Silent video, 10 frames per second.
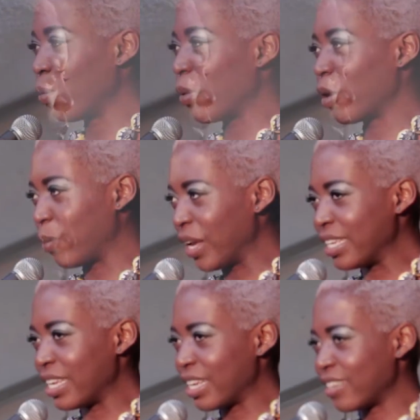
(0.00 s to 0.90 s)
to be
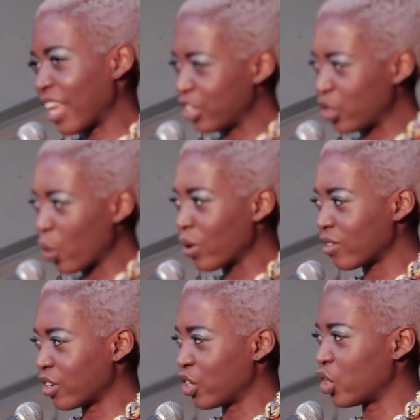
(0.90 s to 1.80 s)
obedient and do
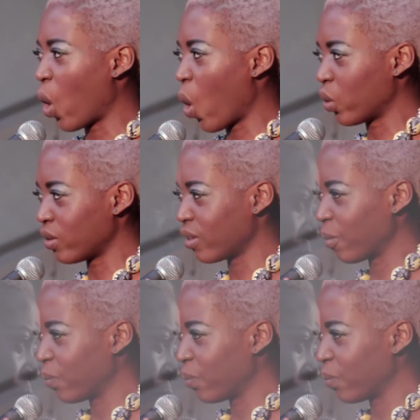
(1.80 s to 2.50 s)
as they're told.